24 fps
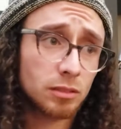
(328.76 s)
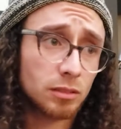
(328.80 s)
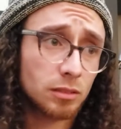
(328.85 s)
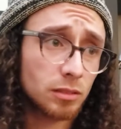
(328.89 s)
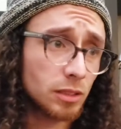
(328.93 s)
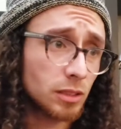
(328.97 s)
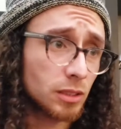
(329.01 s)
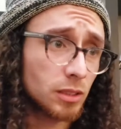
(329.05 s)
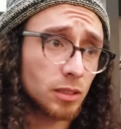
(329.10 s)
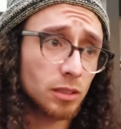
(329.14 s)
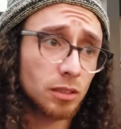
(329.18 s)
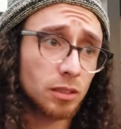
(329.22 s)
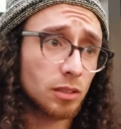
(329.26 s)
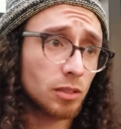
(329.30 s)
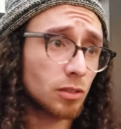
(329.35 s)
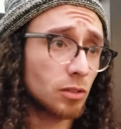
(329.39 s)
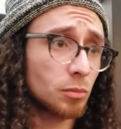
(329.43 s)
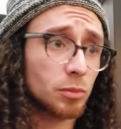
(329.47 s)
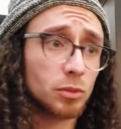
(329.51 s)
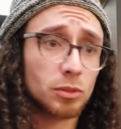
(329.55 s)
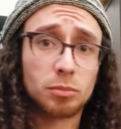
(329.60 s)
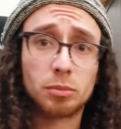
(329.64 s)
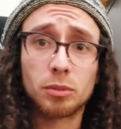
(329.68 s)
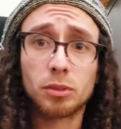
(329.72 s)
until it
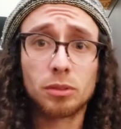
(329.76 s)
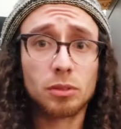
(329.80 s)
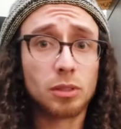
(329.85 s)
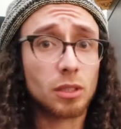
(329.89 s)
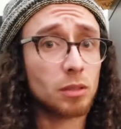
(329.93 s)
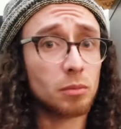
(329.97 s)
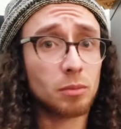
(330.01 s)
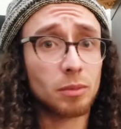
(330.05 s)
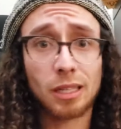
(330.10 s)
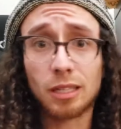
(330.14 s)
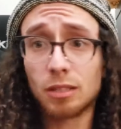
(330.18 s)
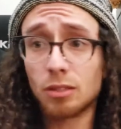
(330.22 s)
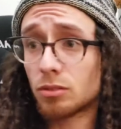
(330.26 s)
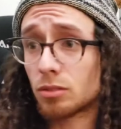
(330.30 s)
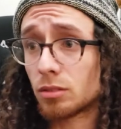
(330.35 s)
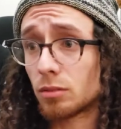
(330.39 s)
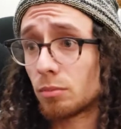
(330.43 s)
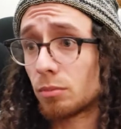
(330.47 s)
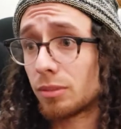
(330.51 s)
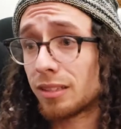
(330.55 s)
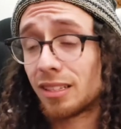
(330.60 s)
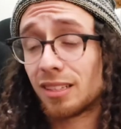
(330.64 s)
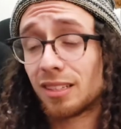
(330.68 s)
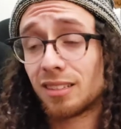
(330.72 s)
almost blew up. I used to
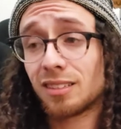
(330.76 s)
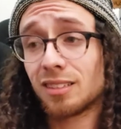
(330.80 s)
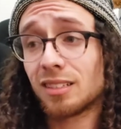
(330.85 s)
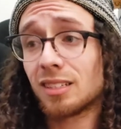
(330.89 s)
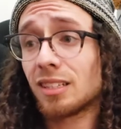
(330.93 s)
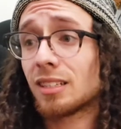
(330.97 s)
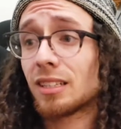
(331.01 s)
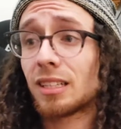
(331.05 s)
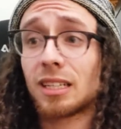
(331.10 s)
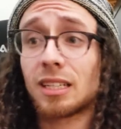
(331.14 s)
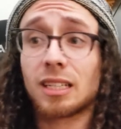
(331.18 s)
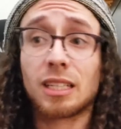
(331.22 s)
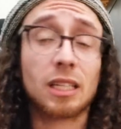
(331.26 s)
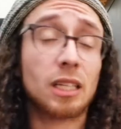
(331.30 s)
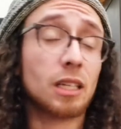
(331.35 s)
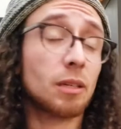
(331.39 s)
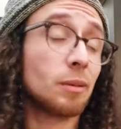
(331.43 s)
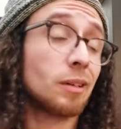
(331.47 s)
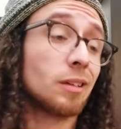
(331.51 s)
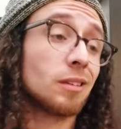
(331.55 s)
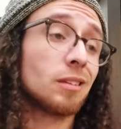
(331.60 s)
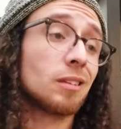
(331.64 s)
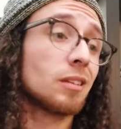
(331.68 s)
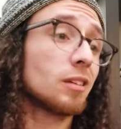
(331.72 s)
play the hell out of that game.
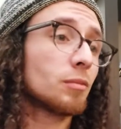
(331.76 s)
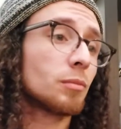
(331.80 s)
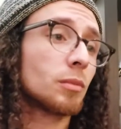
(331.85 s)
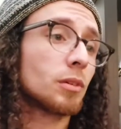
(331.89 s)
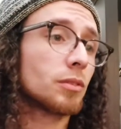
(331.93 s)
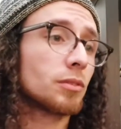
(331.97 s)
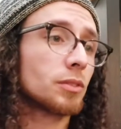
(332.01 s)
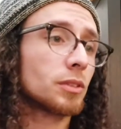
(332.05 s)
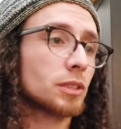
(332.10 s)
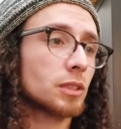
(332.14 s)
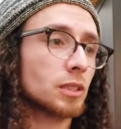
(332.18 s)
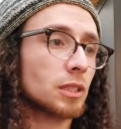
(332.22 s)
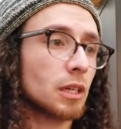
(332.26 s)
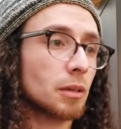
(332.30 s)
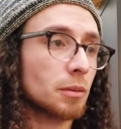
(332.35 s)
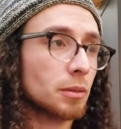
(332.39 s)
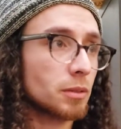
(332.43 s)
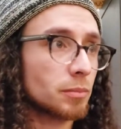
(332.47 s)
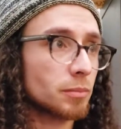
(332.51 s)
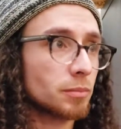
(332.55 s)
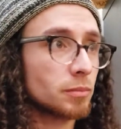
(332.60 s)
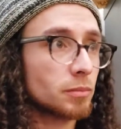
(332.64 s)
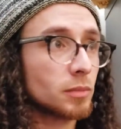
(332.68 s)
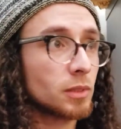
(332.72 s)
I love Marvel vs.
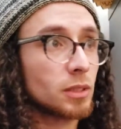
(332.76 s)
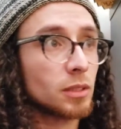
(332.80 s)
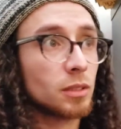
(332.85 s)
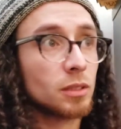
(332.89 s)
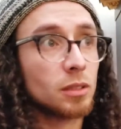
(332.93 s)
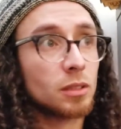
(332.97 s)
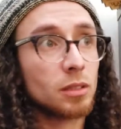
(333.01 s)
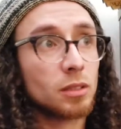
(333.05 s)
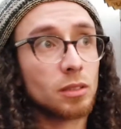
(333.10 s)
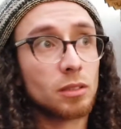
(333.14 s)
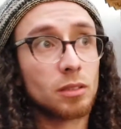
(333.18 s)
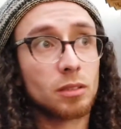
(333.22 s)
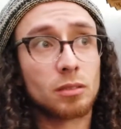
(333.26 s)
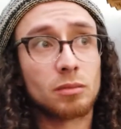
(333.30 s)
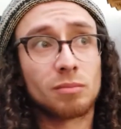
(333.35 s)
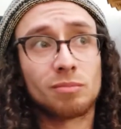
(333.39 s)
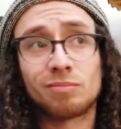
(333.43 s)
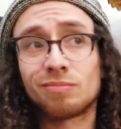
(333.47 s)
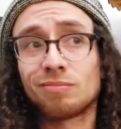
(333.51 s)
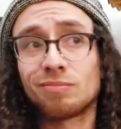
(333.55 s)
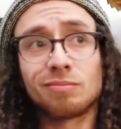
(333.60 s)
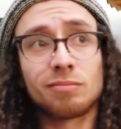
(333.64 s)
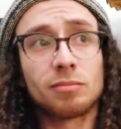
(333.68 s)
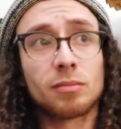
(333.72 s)
Capcom. Not
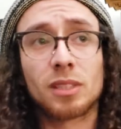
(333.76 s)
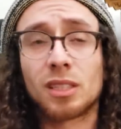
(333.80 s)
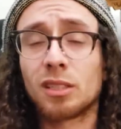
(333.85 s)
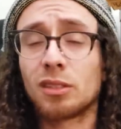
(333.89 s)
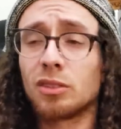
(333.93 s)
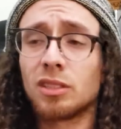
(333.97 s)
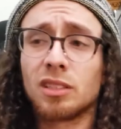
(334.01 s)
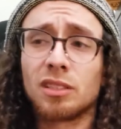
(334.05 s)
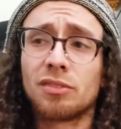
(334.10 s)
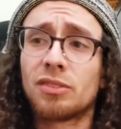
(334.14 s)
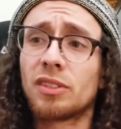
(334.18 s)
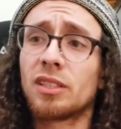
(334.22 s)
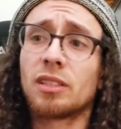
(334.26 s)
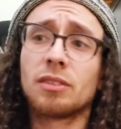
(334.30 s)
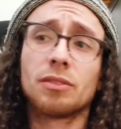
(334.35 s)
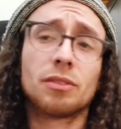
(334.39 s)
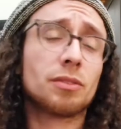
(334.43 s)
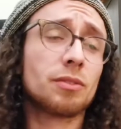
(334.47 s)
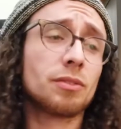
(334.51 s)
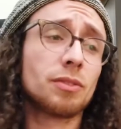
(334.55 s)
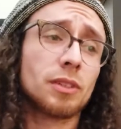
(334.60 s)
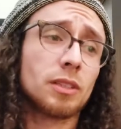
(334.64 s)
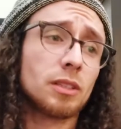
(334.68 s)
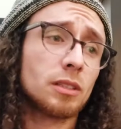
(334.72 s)
really a fan of
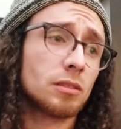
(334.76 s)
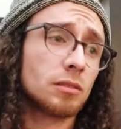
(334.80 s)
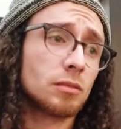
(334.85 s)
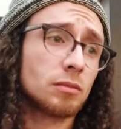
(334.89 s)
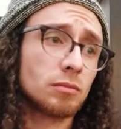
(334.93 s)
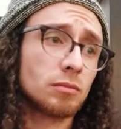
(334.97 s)
Infinite.